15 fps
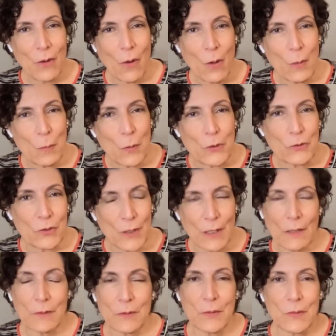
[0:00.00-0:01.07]
all put
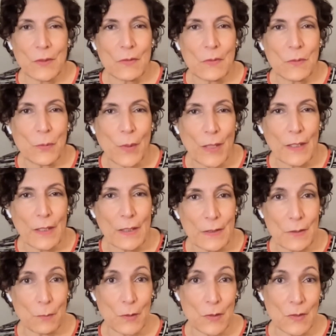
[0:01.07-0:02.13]
together in this way.
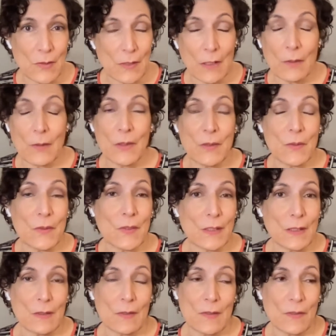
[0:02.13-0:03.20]
It's mysterious,
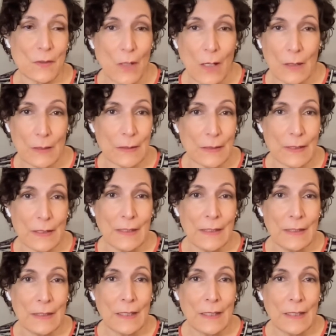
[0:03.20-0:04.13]
it's startling,